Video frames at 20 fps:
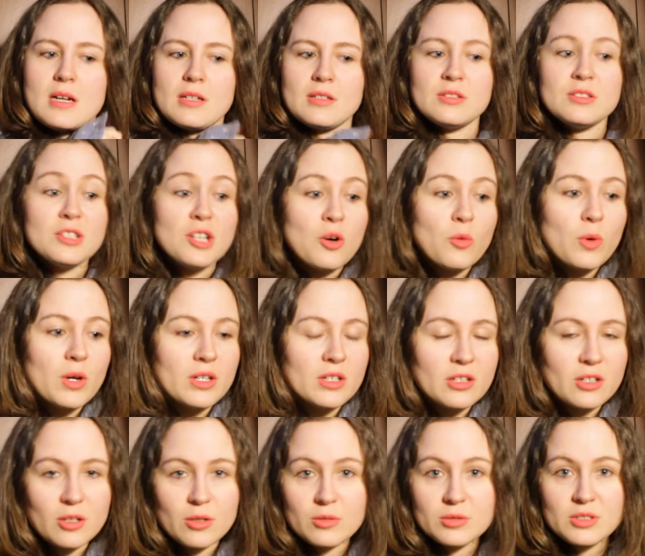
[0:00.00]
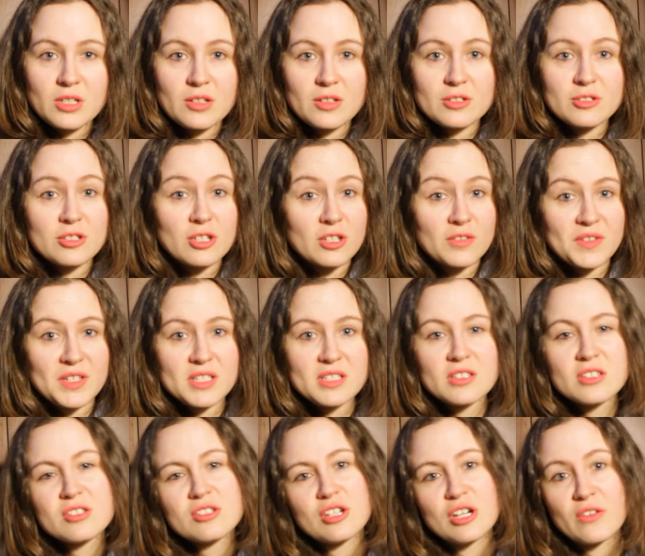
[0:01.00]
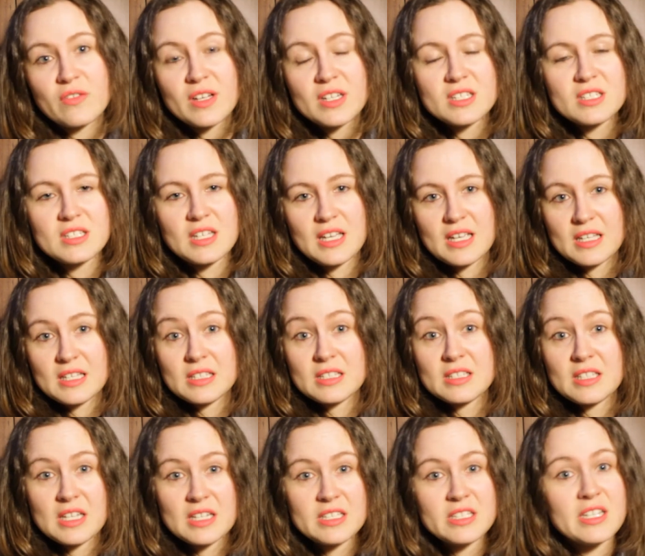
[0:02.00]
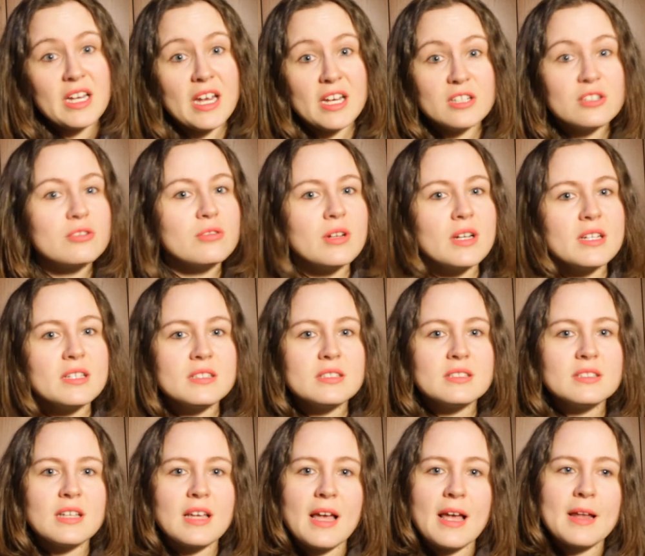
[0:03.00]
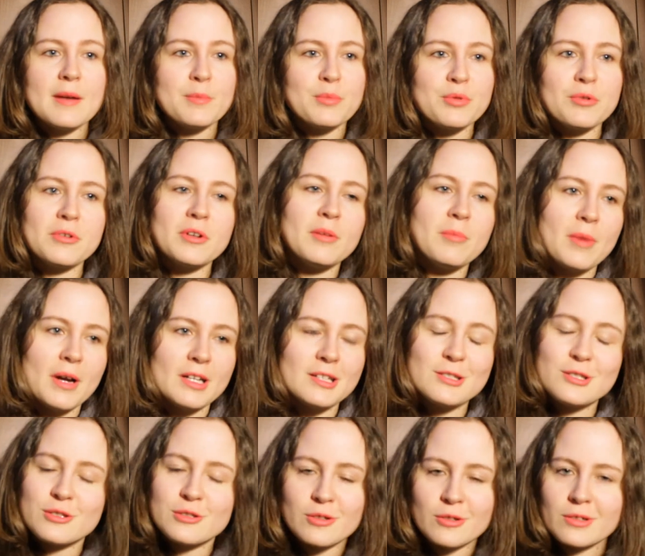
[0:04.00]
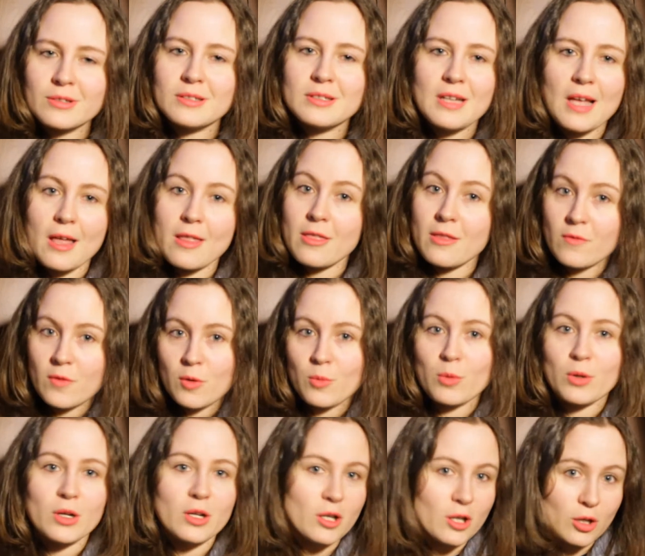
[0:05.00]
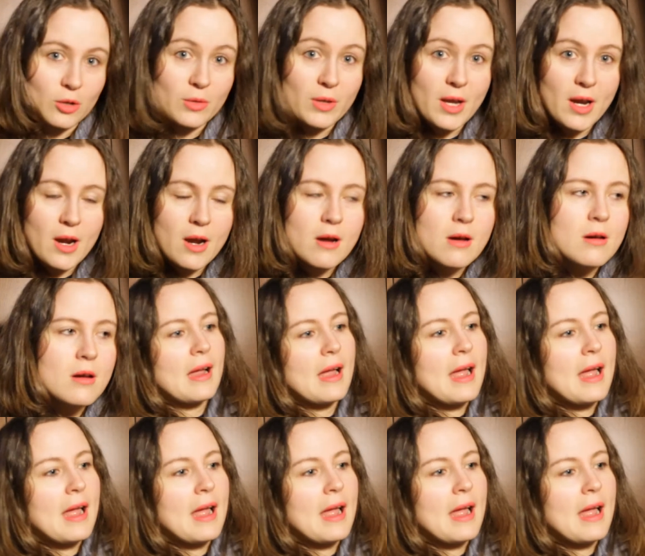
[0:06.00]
no one goes on the surface. The surface is dangerous and pretty much certain death if you were to go there.